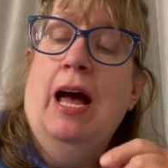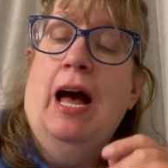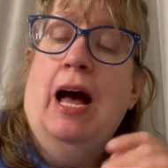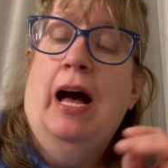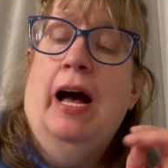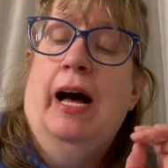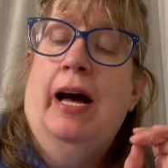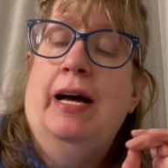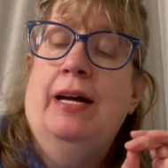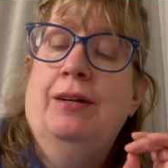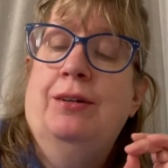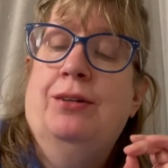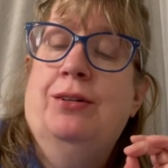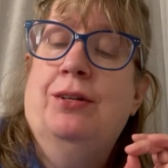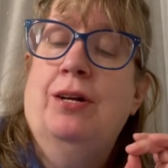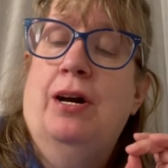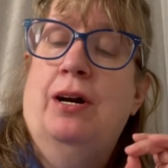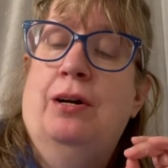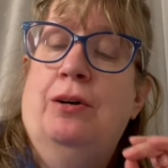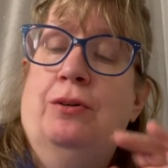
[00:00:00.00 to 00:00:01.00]
Uh,
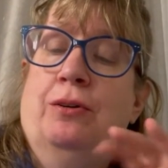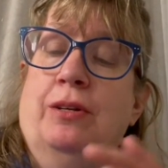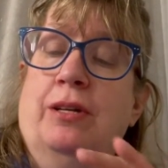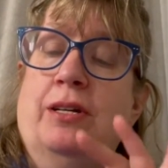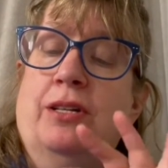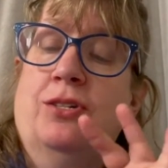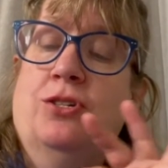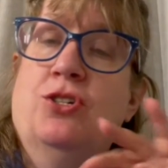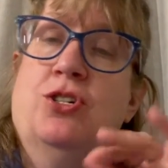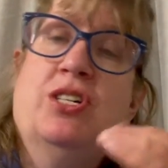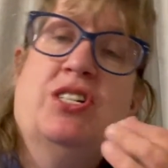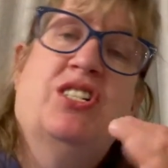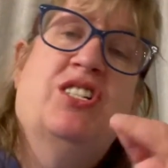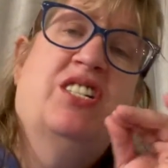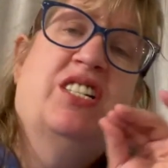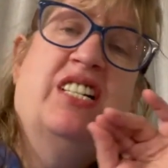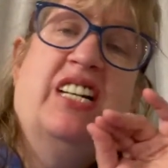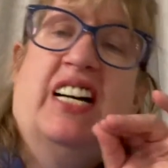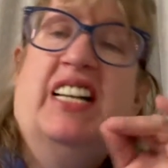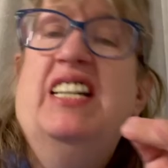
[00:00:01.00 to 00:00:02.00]
so it's
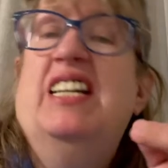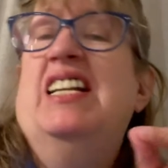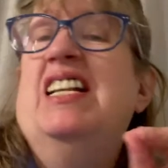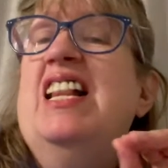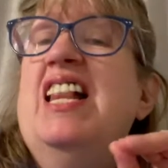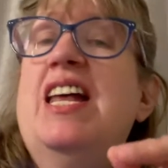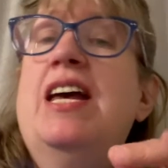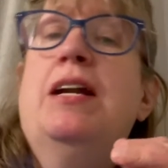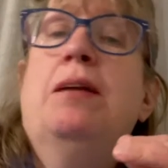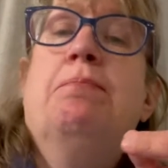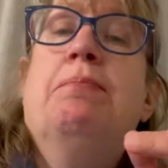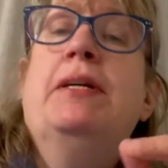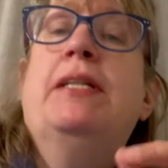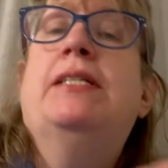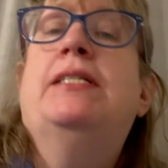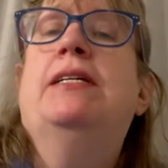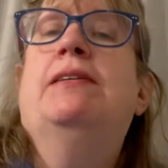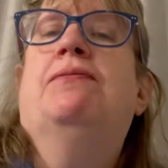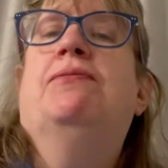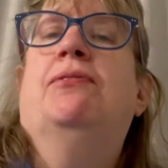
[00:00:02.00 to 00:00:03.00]
just done a little bit
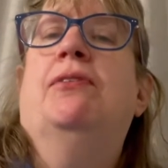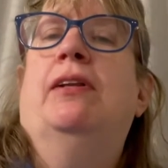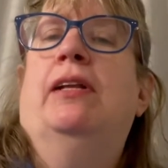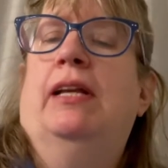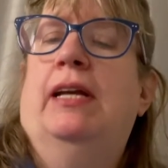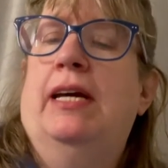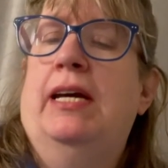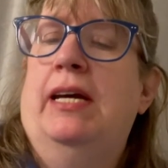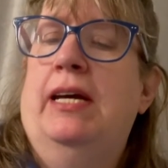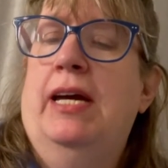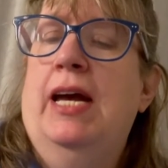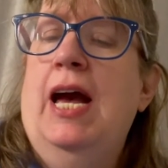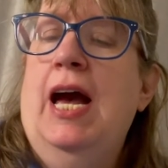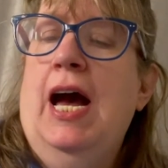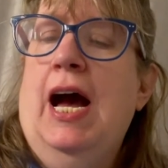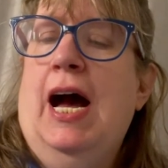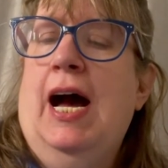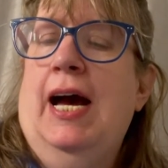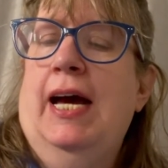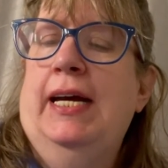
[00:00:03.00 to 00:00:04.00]
differently.
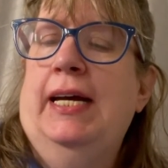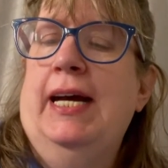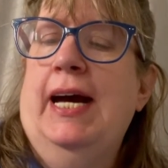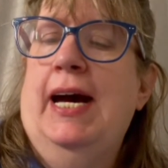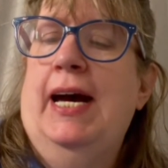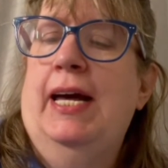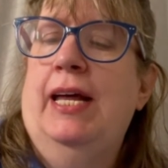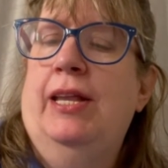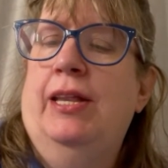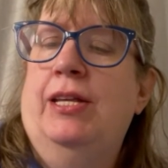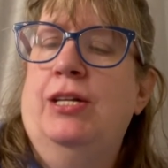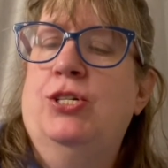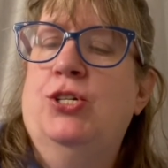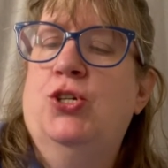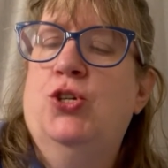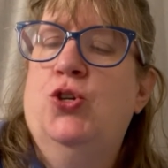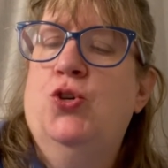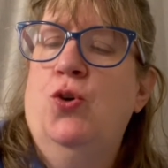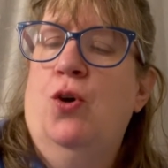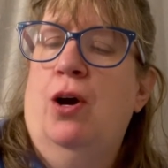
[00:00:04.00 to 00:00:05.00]
I got the
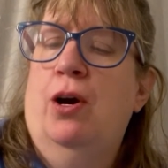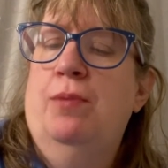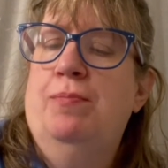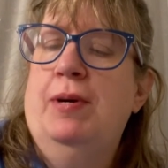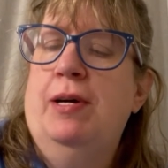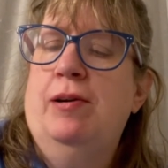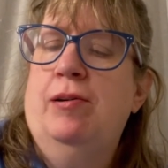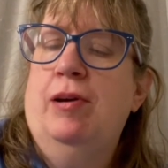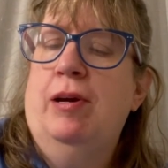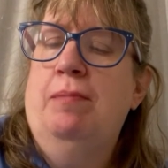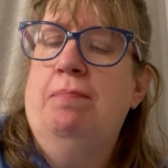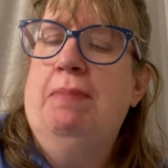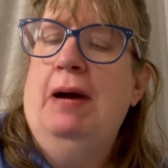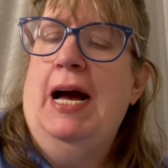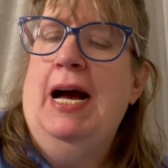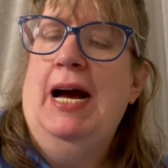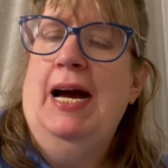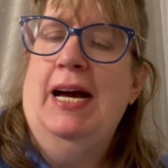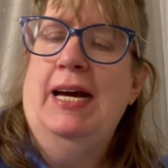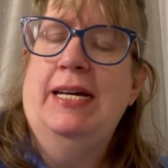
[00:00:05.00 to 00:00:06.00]
strawberry
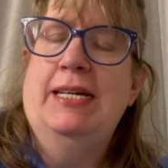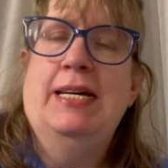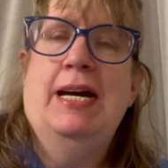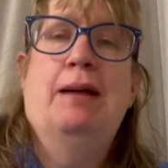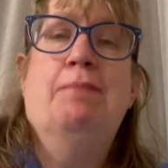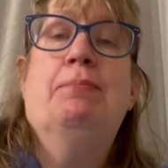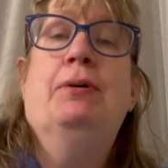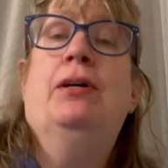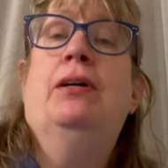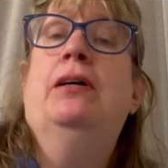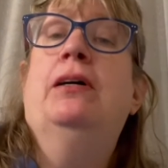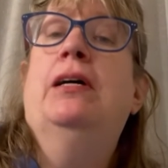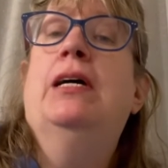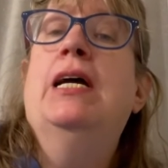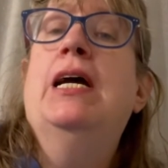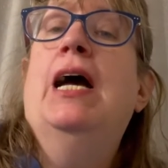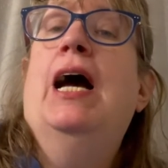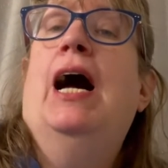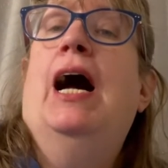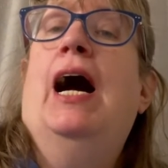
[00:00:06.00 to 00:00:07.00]
pineapple
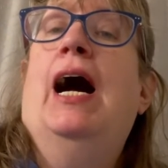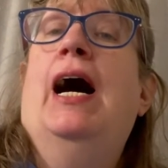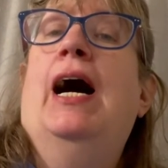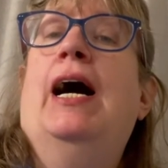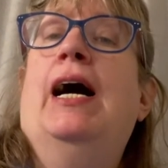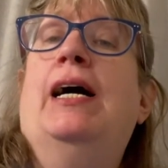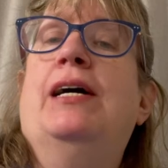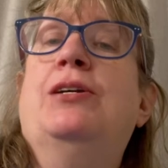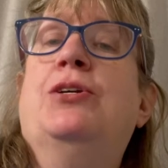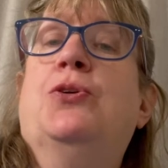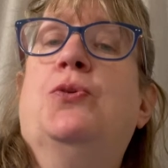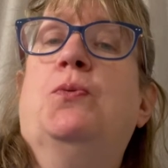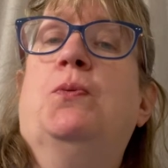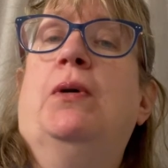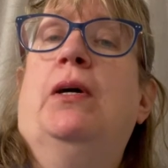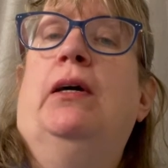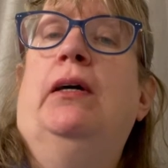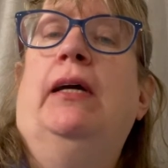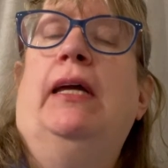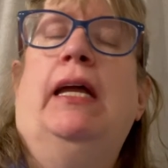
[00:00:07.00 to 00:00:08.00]
uh,
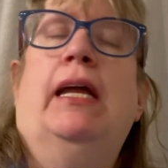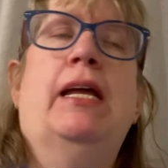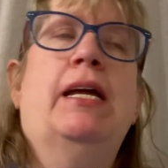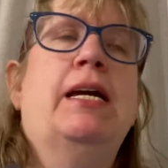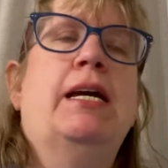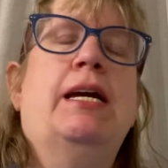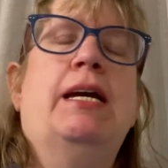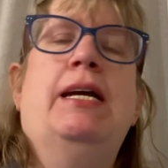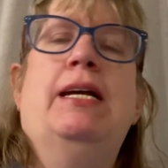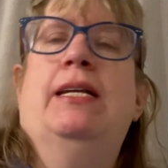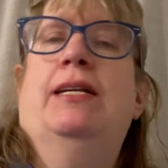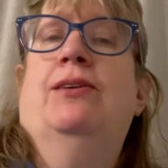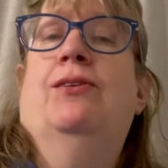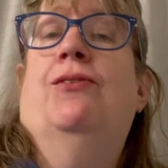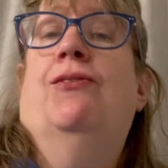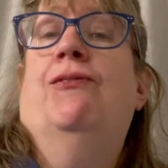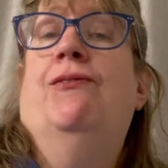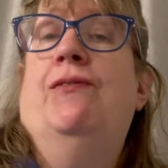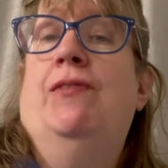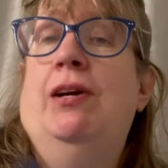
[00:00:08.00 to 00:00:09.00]
swirl.
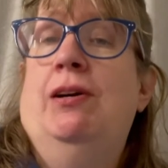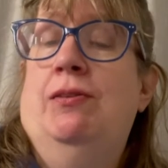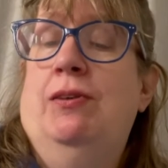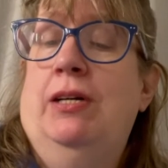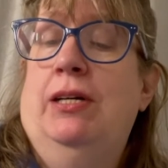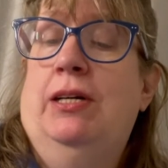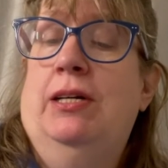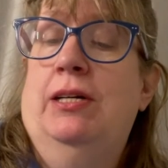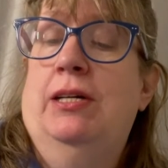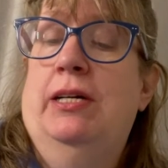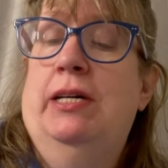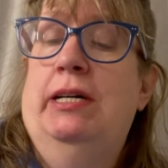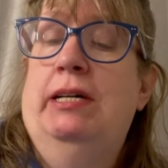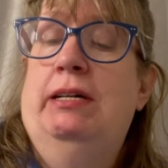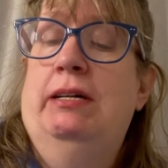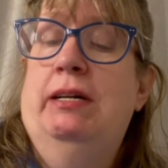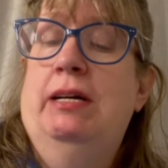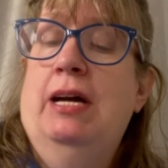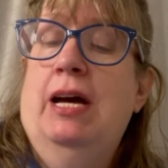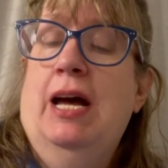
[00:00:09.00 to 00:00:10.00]
It's very
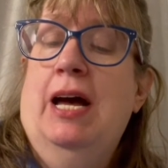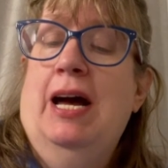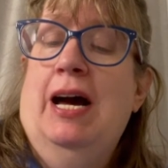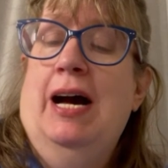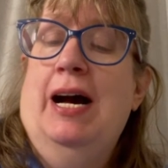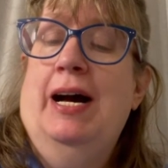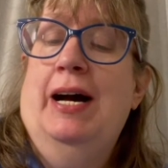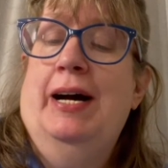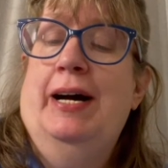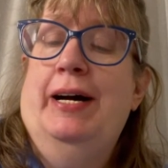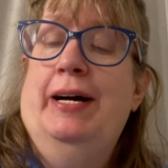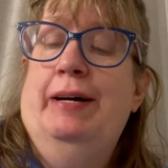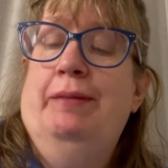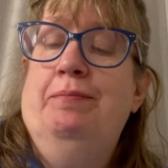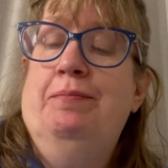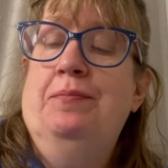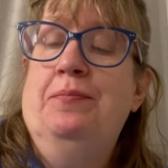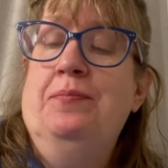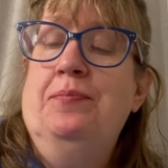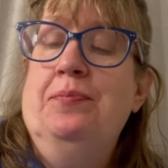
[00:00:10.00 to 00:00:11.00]
good.
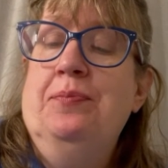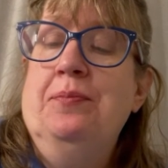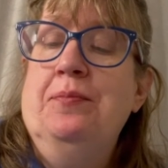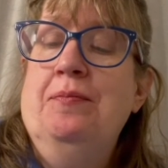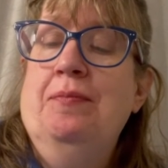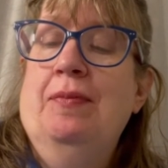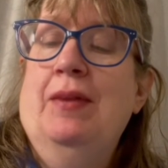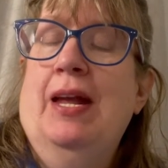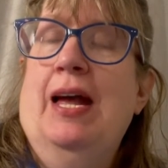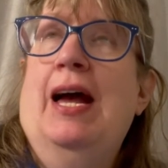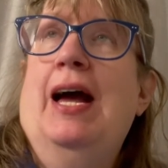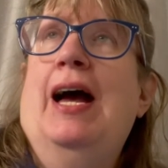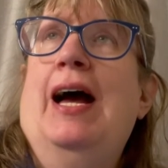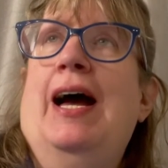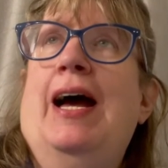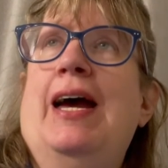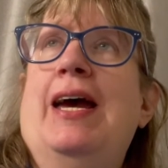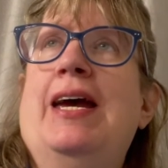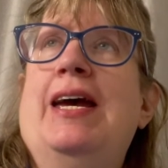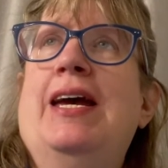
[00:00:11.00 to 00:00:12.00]
Um,
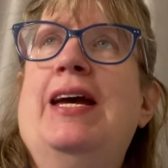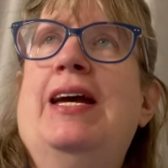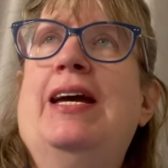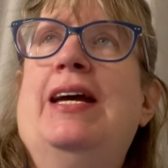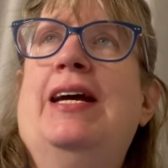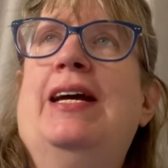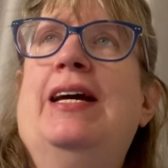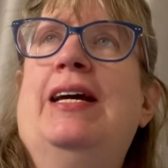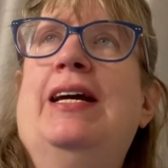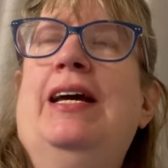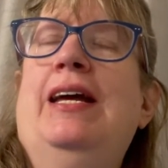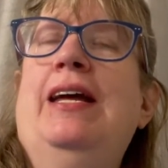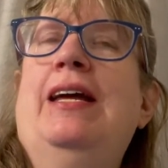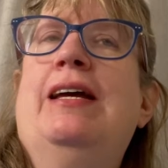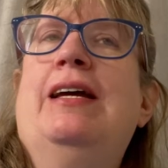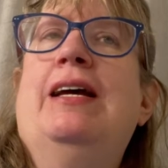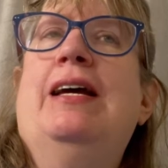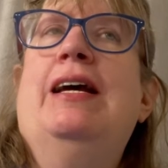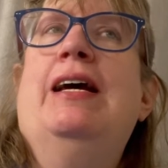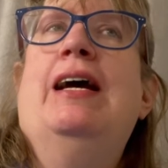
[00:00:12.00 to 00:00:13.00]
I
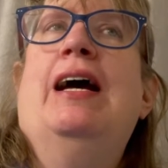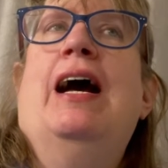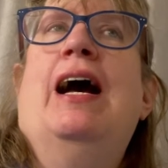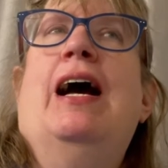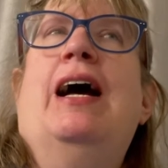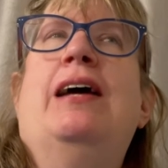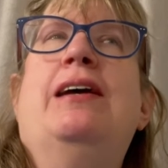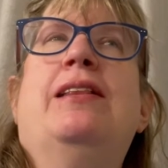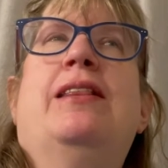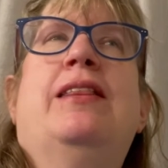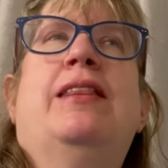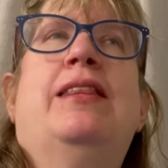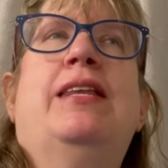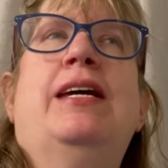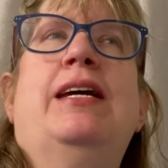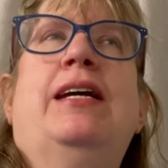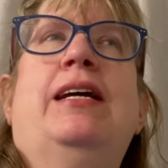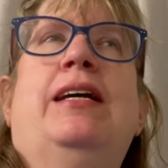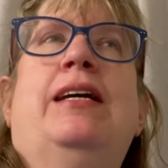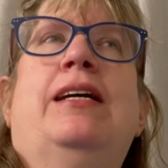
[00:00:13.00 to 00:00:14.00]
I
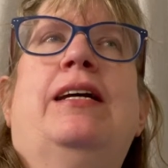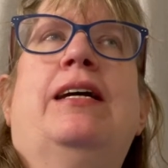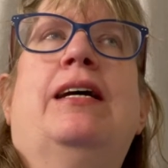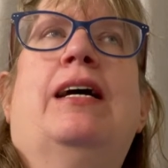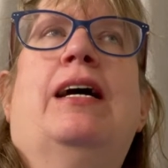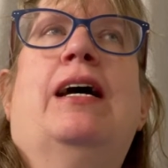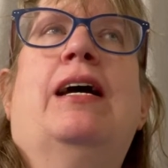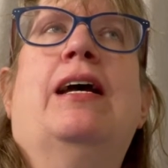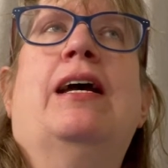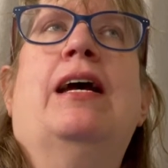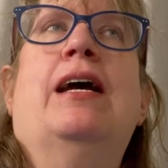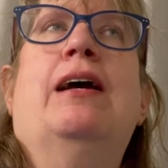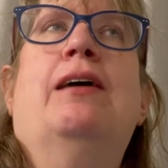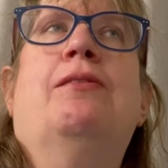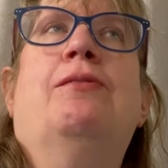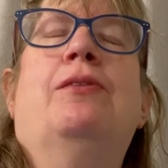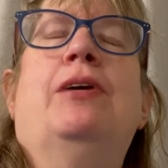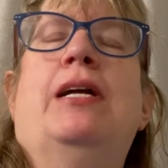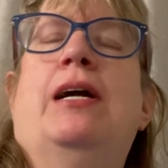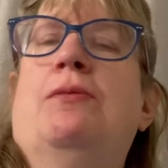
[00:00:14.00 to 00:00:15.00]
think
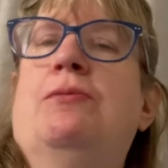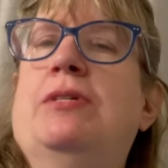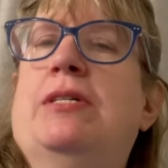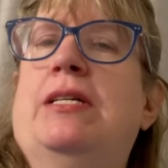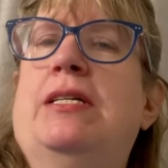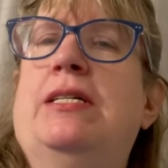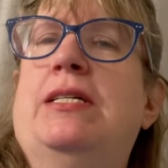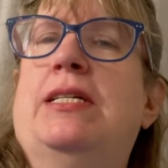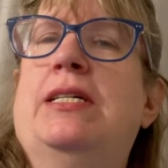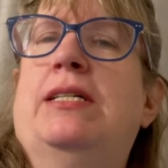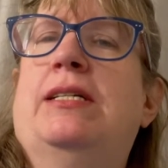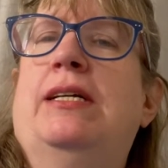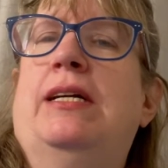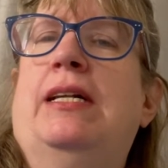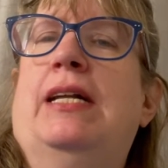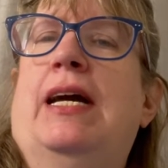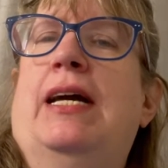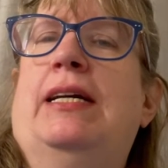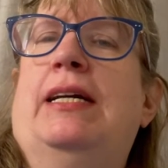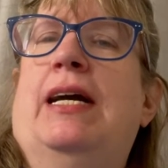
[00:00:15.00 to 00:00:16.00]
when I was in
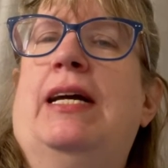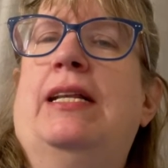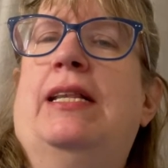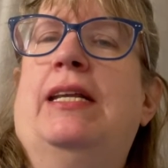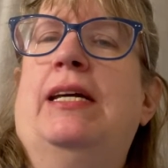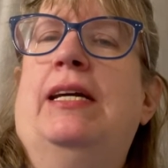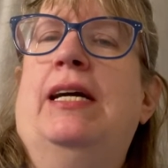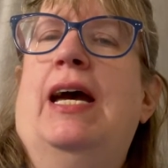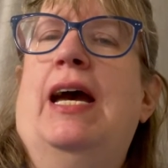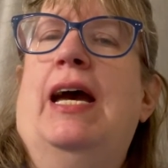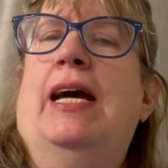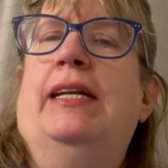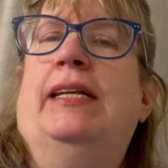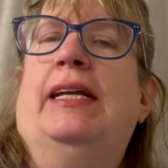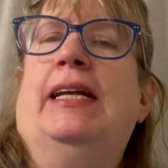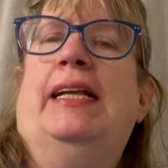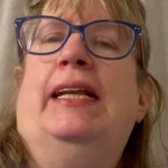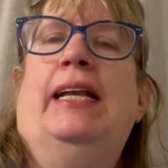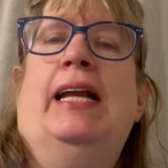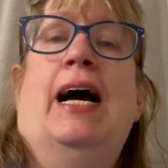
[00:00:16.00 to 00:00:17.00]
Disneyland, I think I had
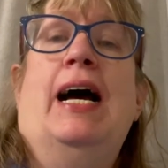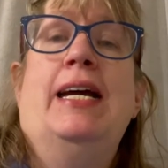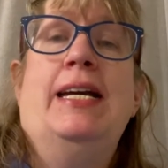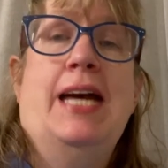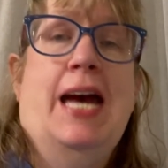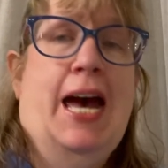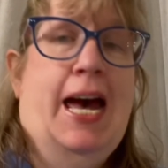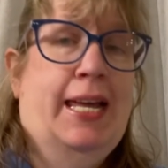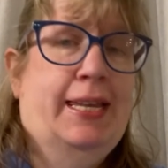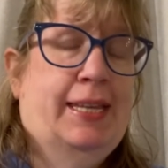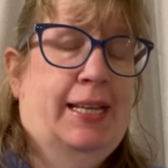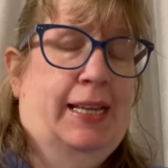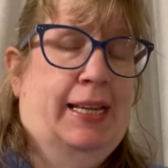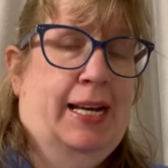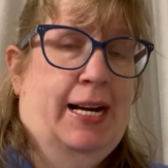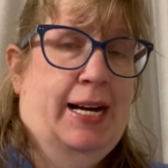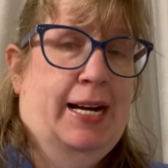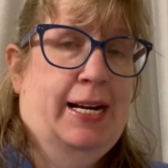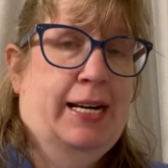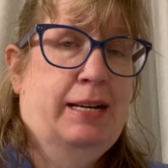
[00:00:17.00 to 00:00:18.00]
the I had the
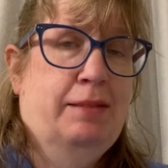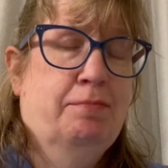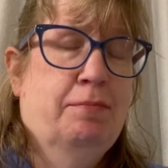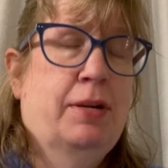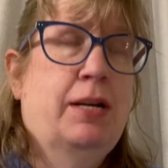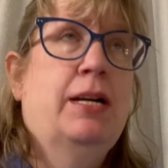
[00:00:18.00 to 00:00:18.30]
lime,